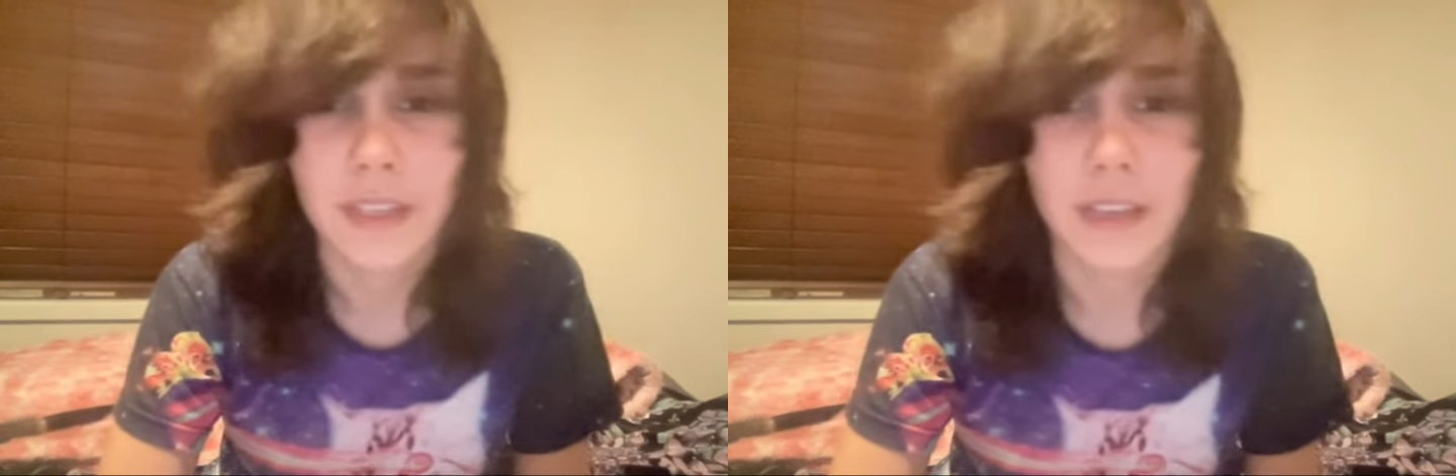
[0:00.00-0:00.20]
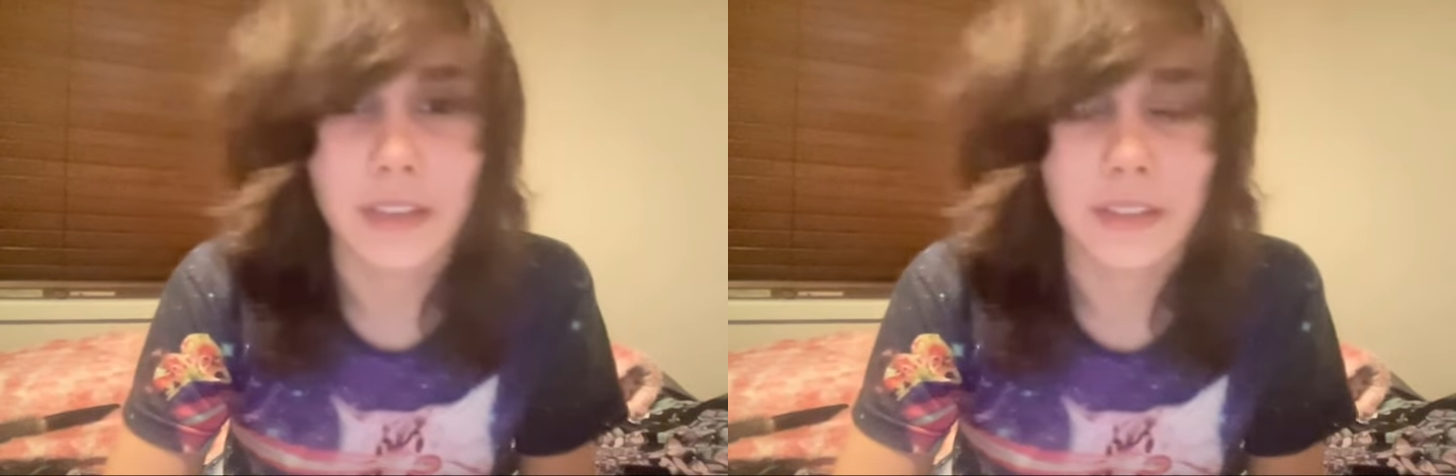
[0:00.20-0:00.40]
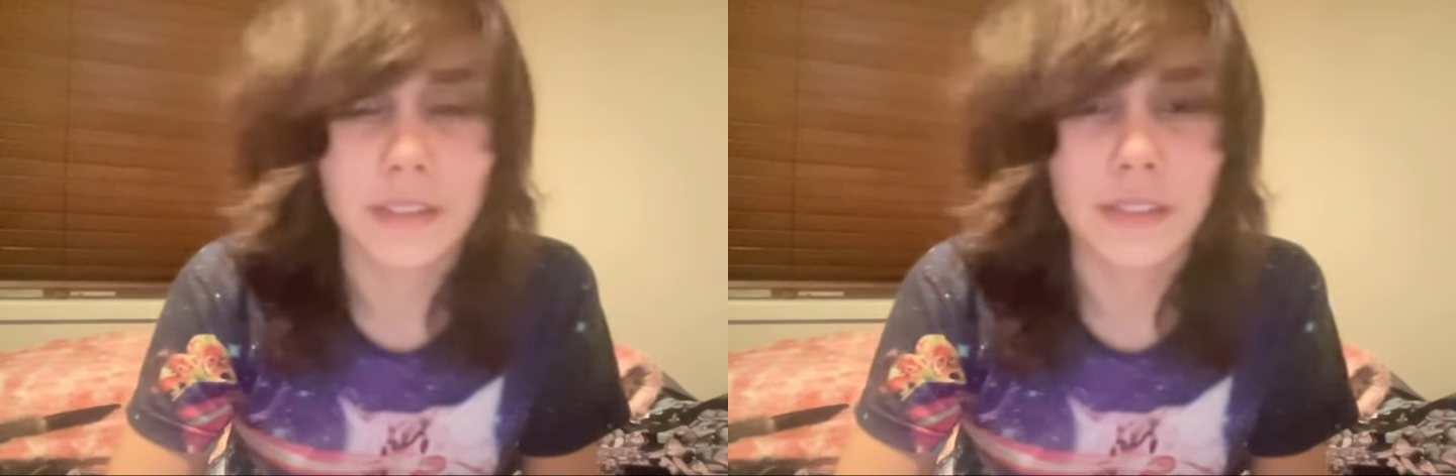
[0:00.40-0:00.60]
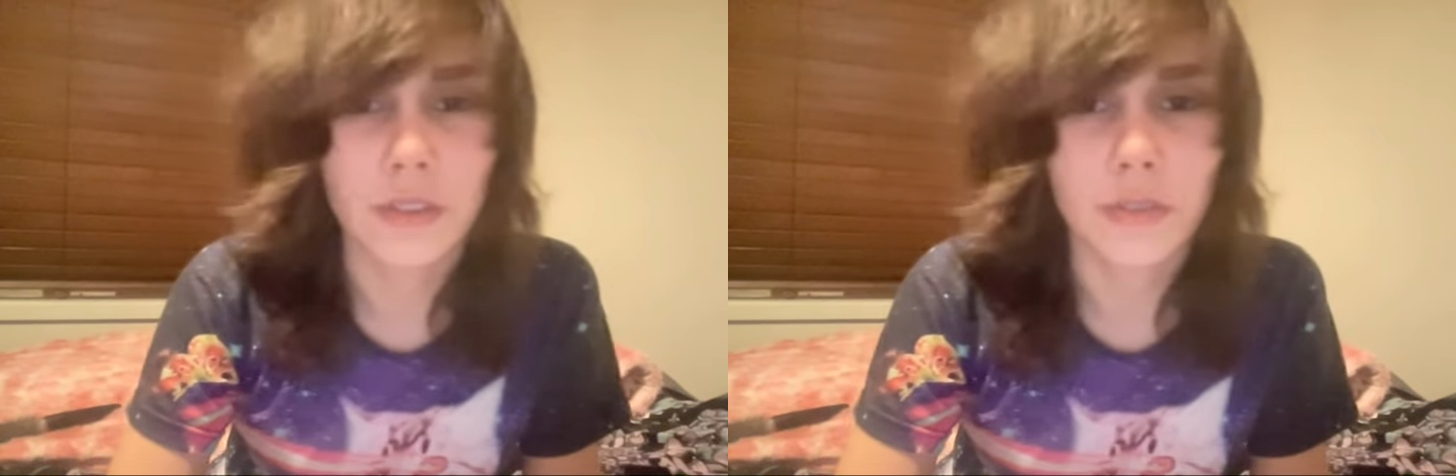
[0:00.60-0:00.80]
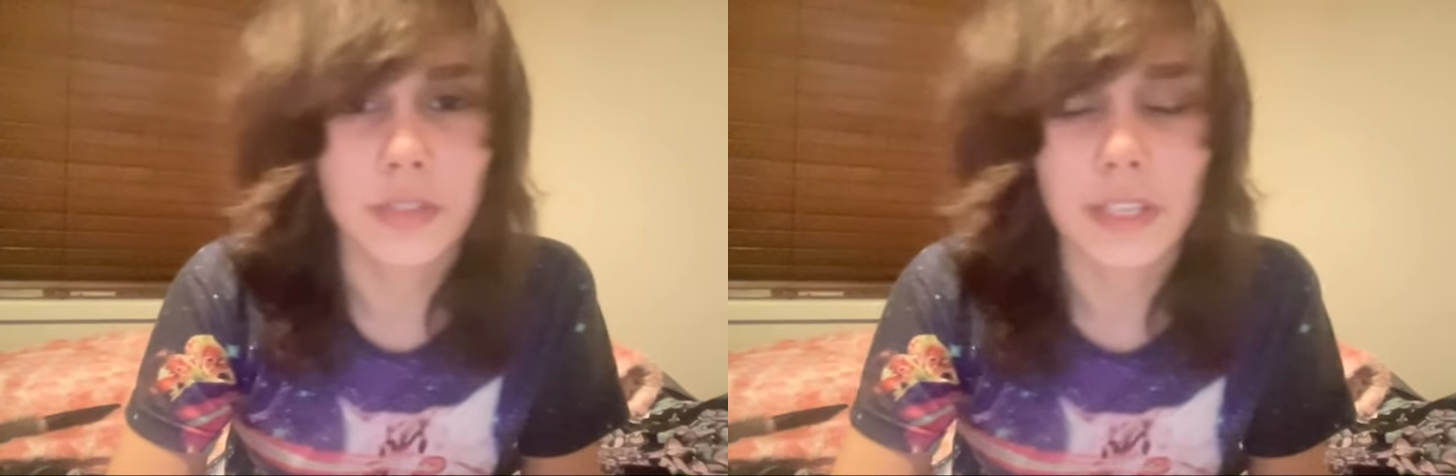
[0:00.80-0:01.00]
And
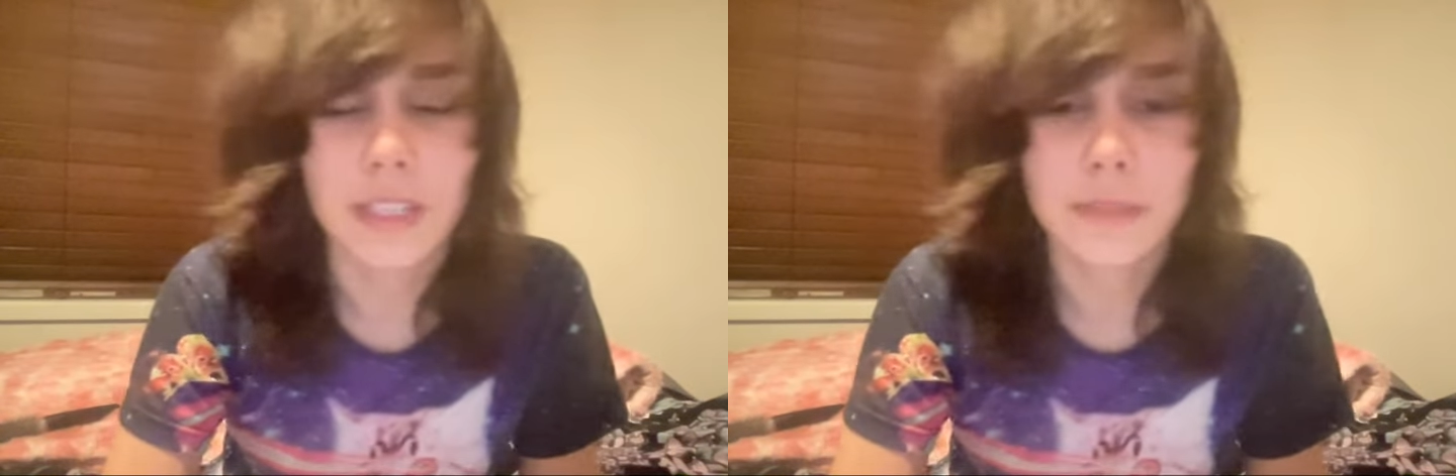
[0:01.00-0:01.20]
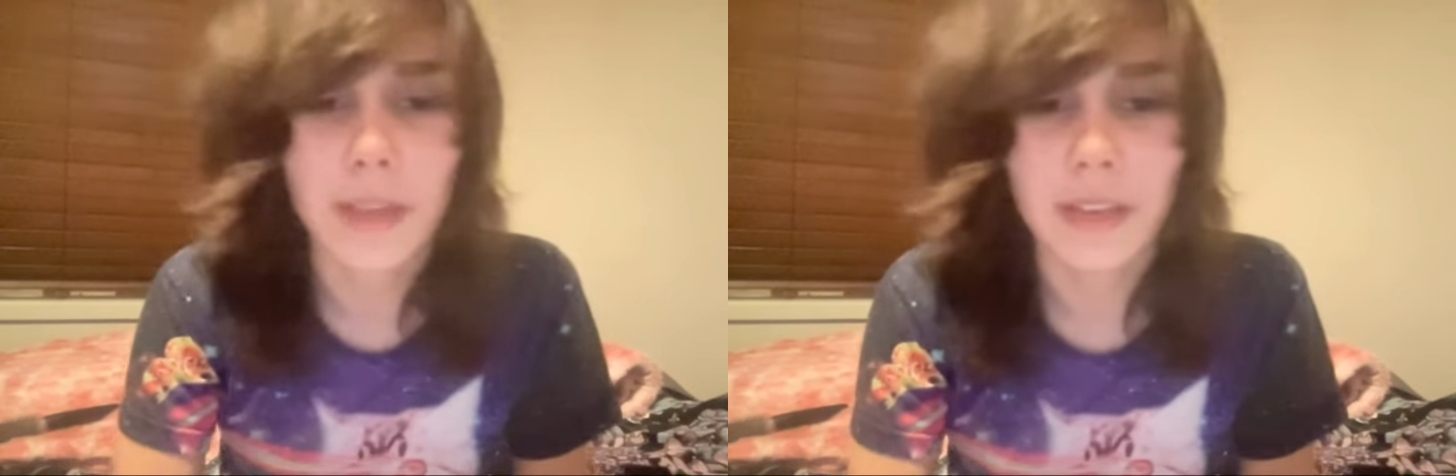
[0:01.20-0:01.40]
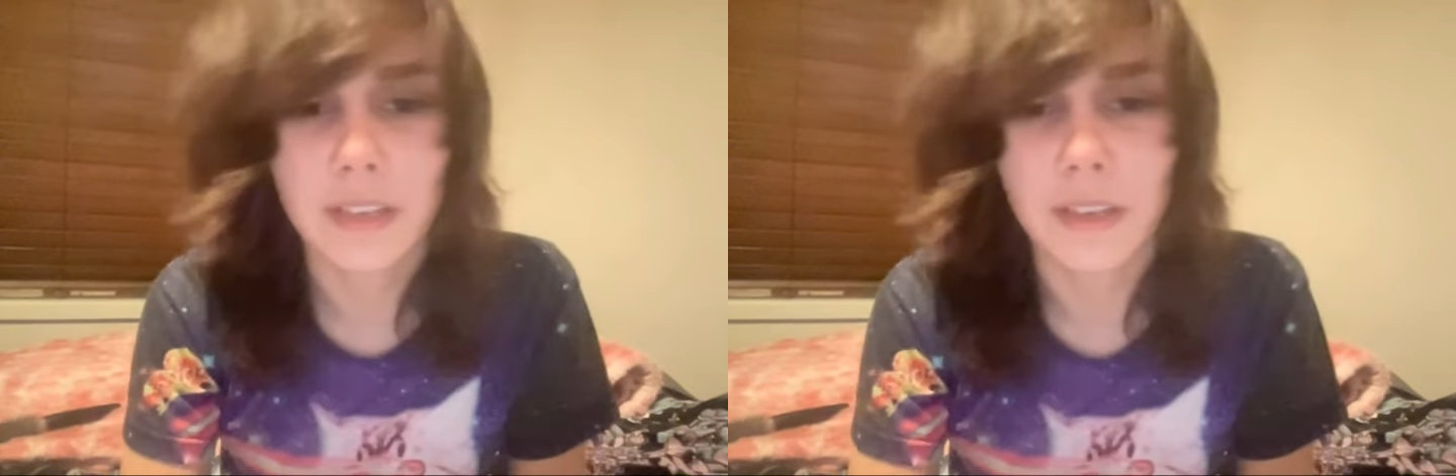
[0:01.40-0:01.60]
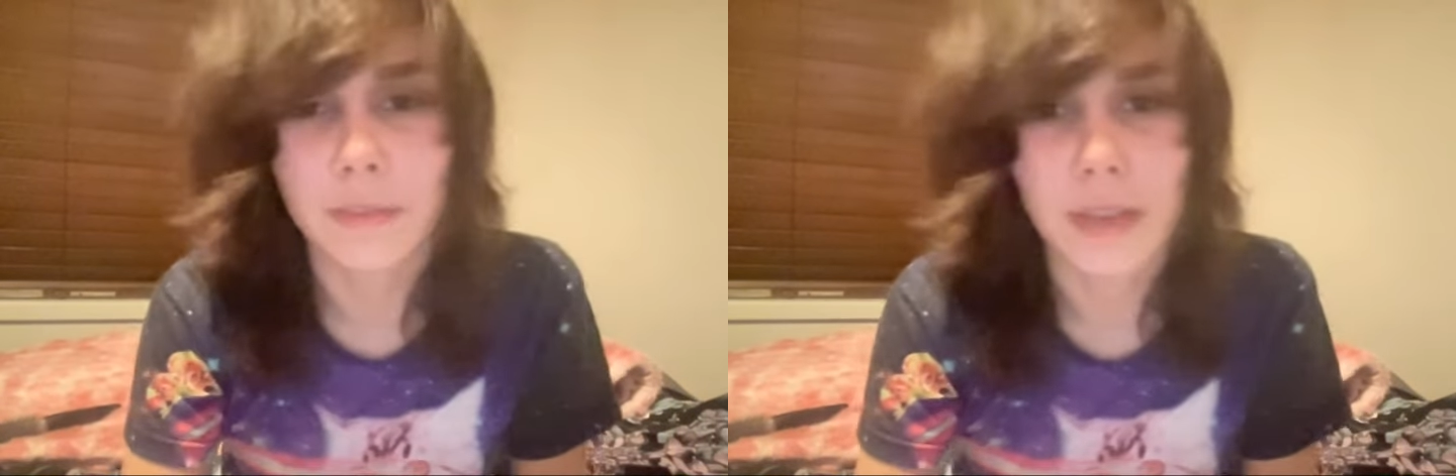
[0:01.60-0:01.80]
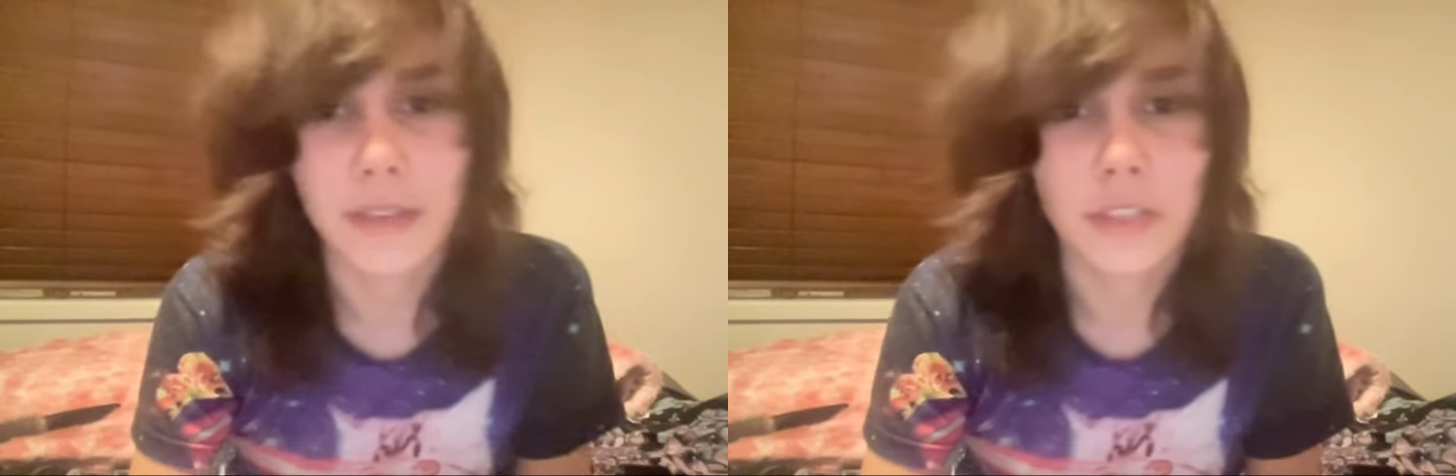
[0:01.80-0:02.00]
so she gets mad at
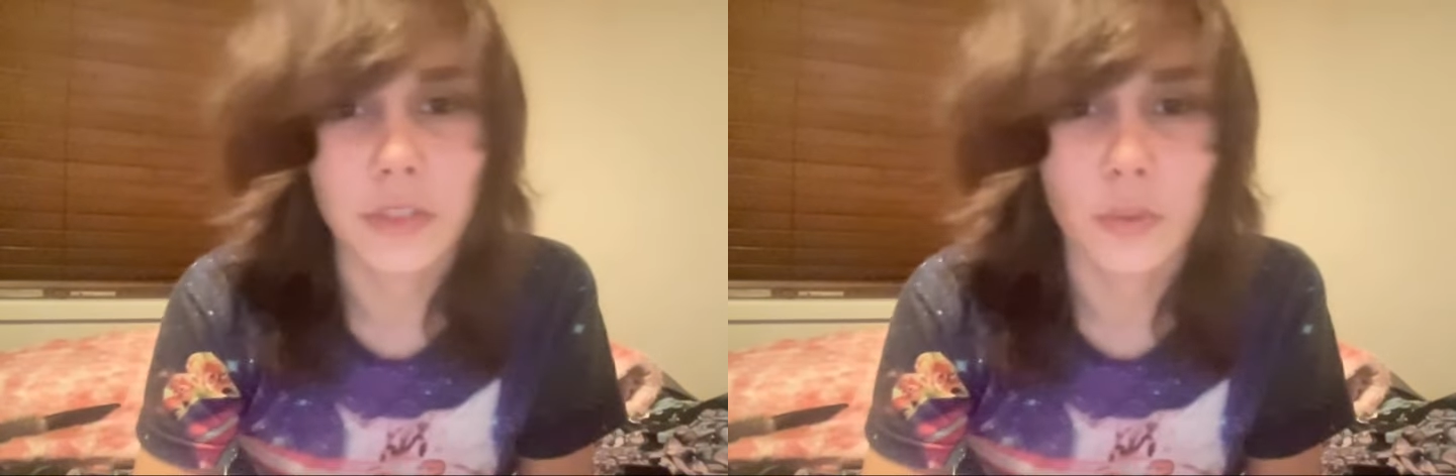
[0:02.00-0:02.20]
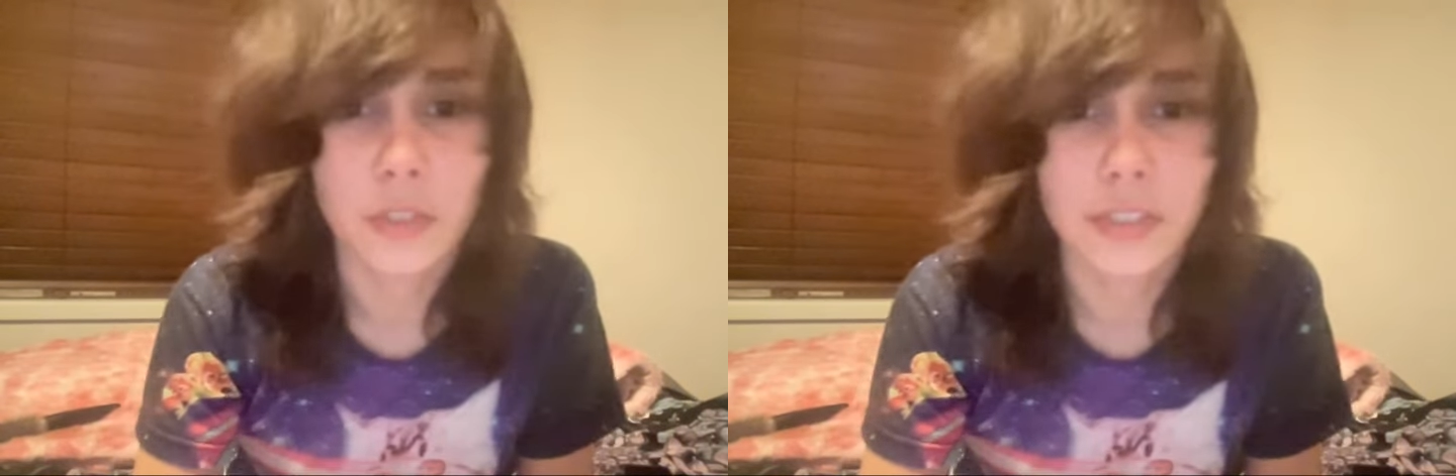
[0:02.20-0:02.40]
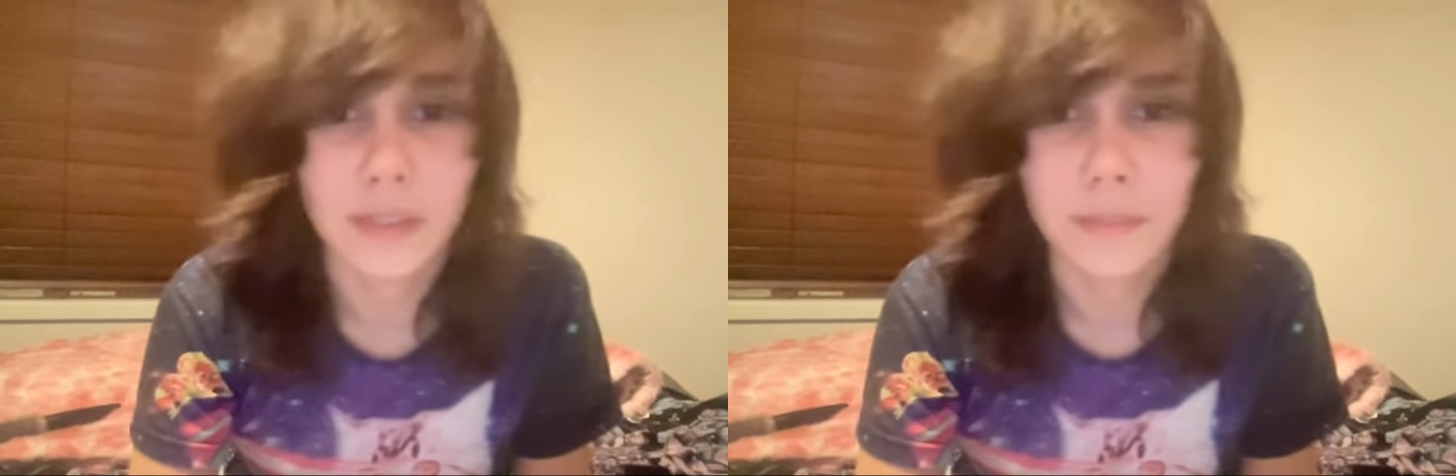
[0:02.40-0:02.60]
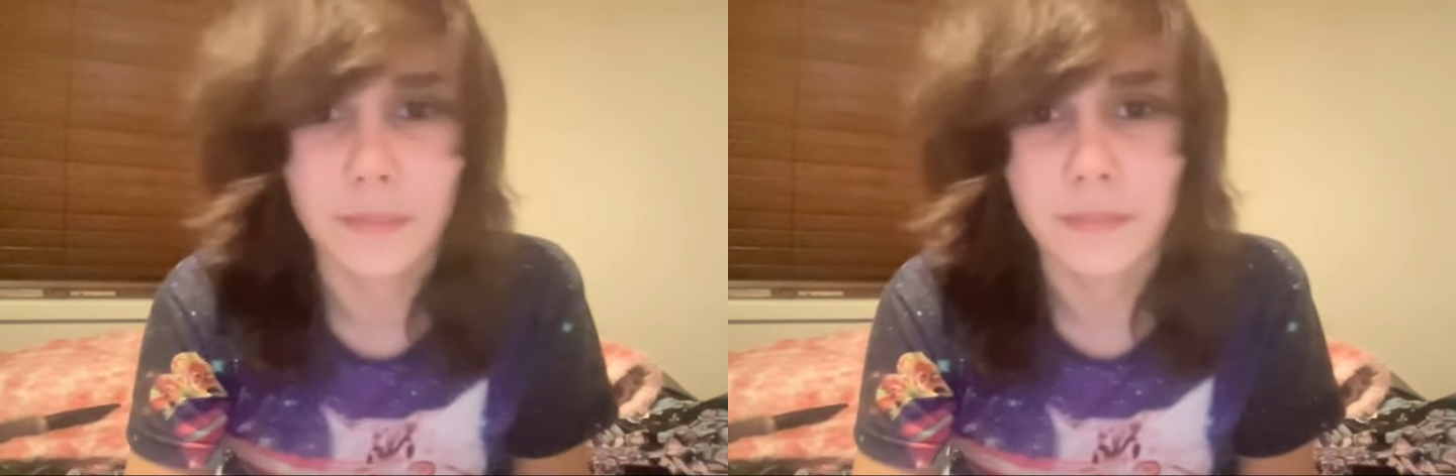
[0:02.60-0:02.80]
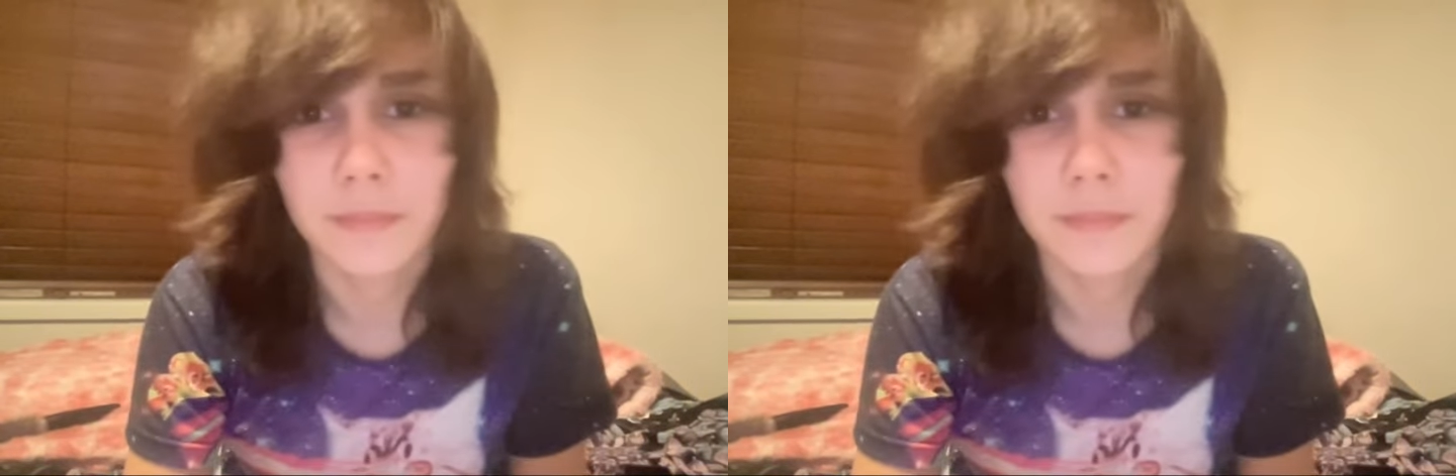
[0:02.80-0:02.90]
him and she tortures him.